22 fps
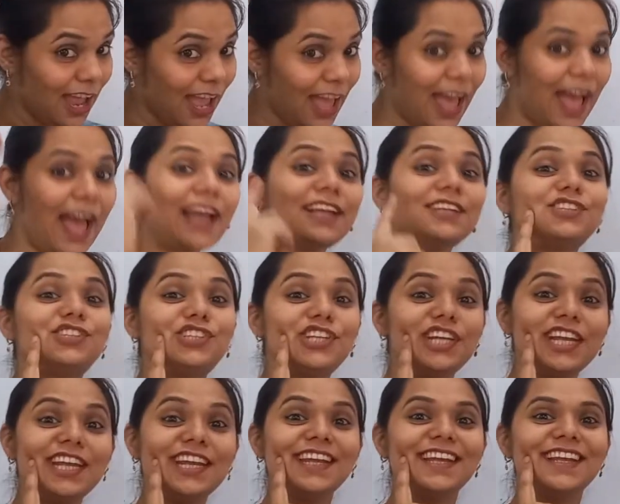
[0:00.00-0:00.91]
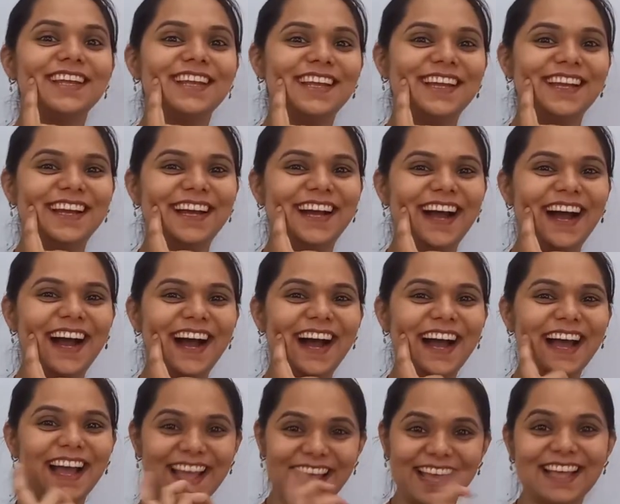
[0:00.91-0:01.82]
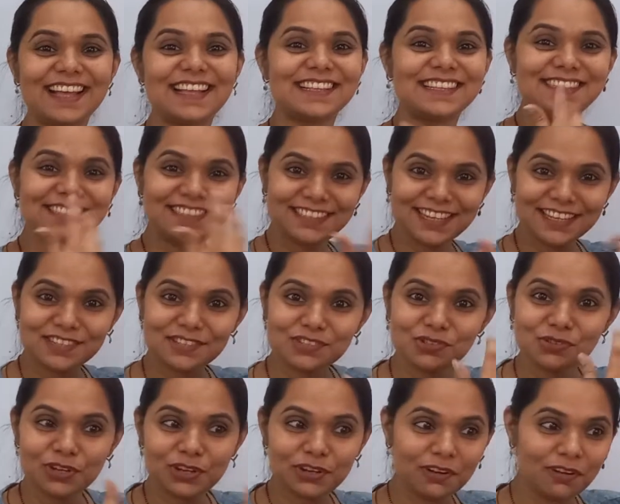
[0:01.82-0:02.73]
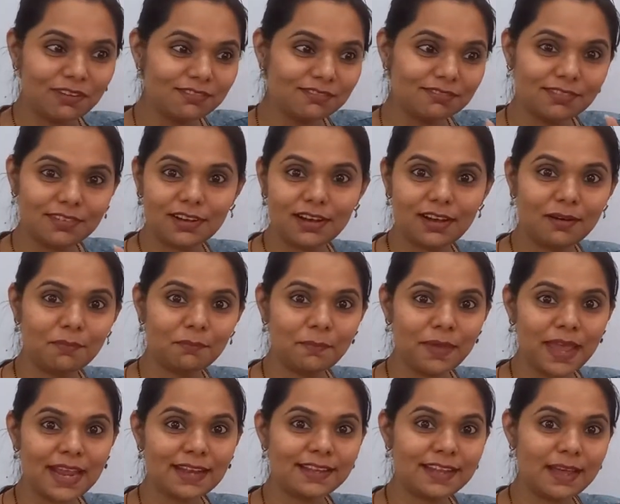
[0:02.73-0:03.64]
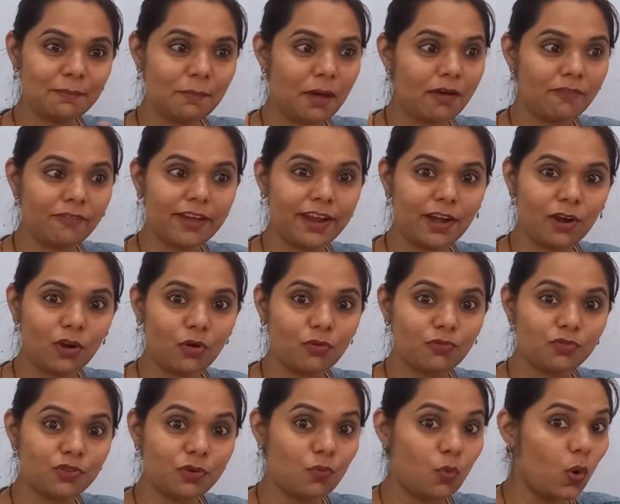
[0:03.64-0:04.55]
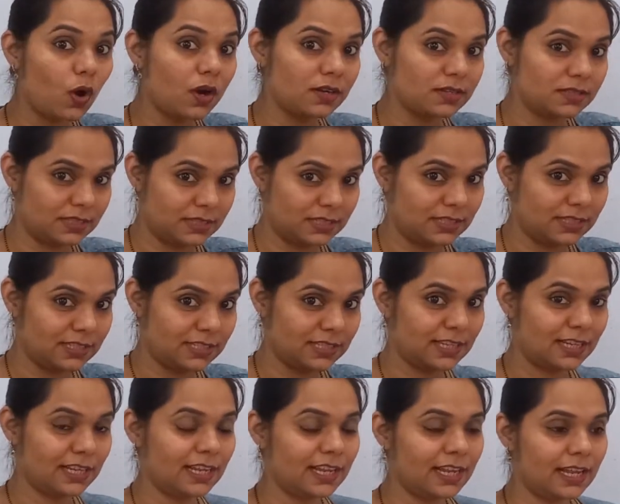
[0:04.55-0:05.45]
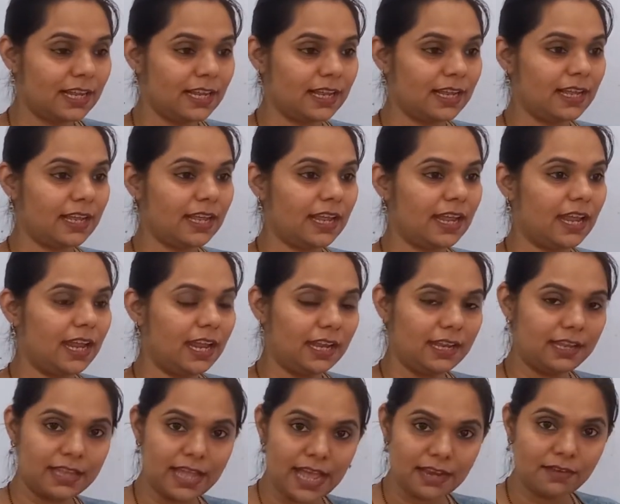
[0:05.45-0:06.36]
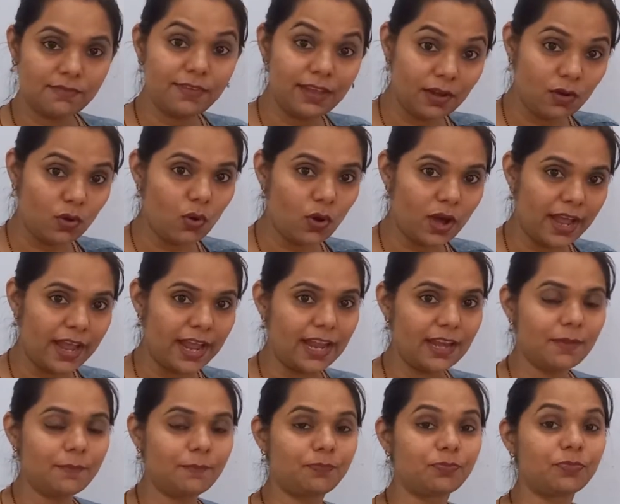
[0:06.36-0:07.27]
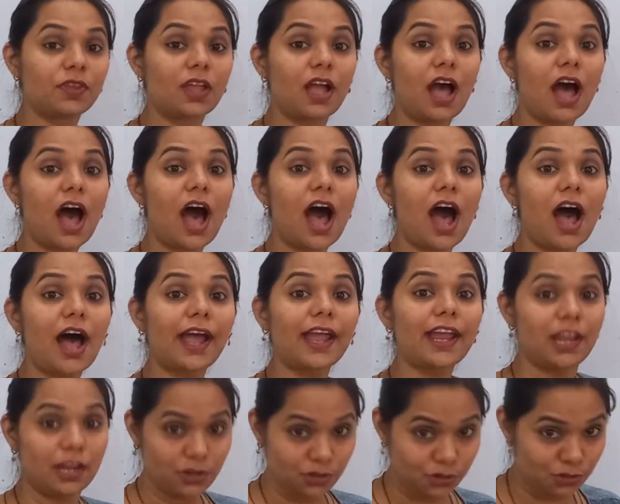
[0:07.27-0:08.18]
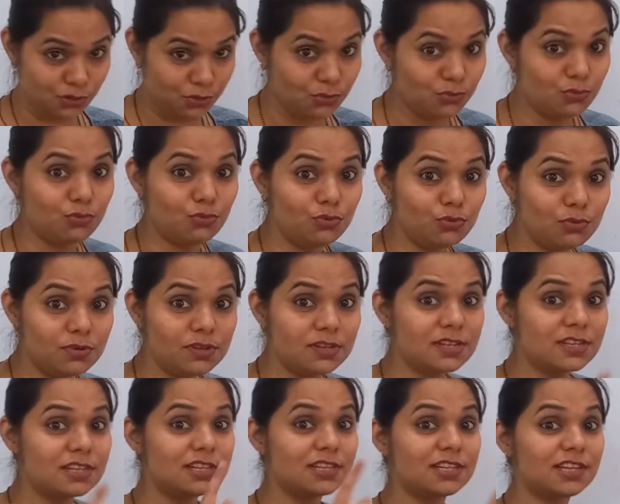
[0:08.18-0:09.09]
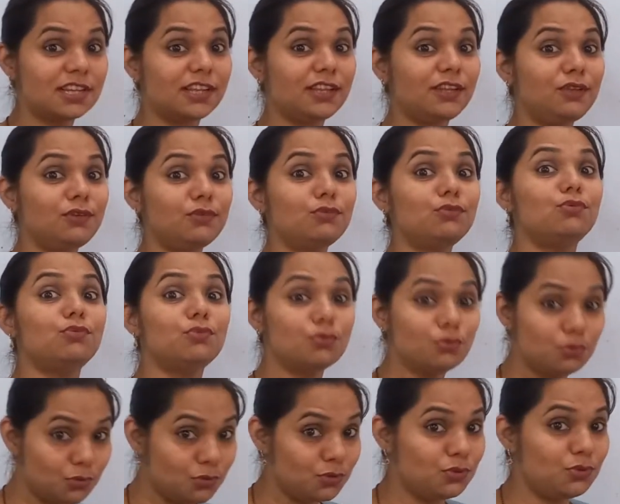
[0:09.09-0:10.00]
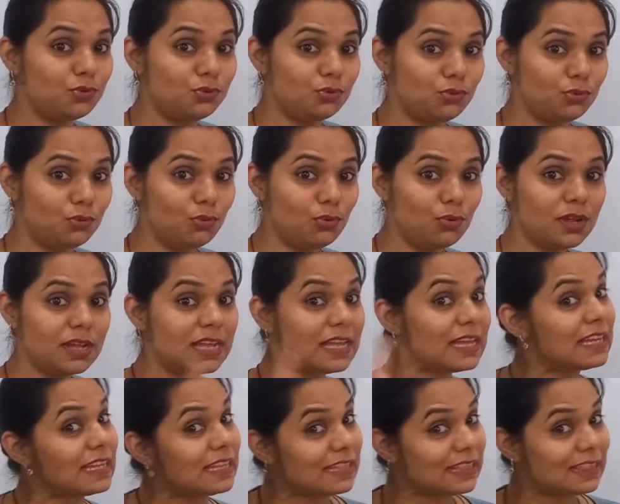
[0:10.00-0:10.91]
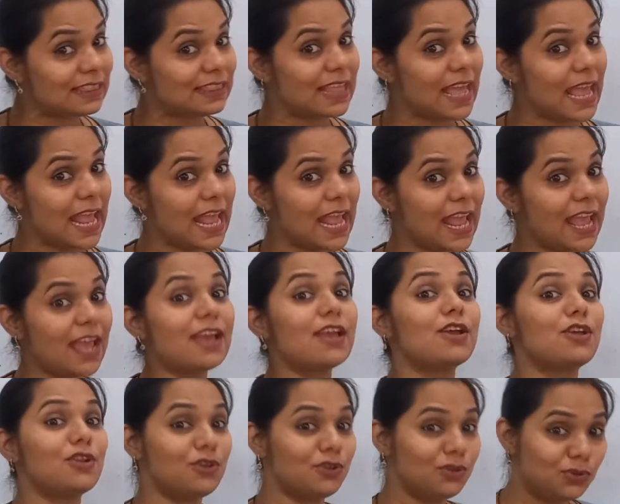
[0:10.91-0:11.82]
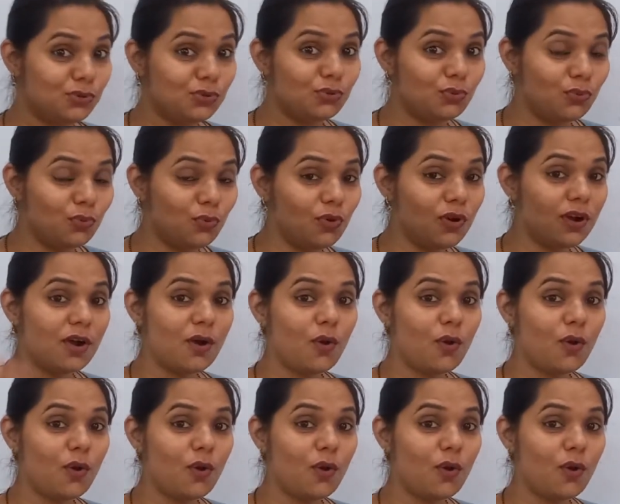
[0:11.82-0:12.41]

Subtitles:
and she, just to make them aware of the words. Then we go ahead: I do, you do, they do,